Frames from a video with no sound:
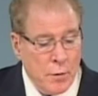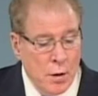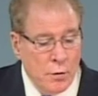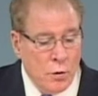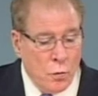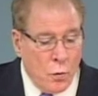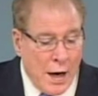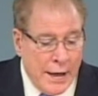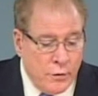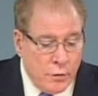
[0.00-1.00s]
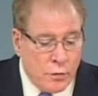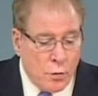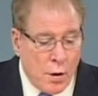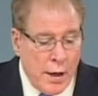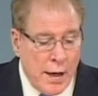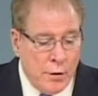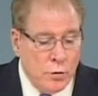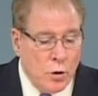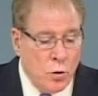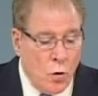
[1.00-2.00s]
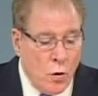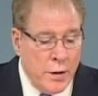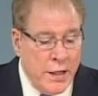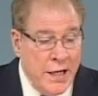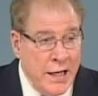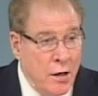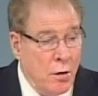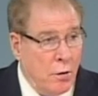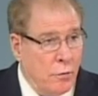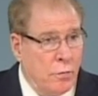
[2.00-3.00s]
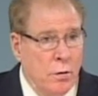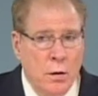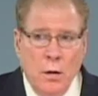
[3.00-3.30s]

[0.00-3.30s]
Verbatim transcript: The righteous cry out, and the Lord hears.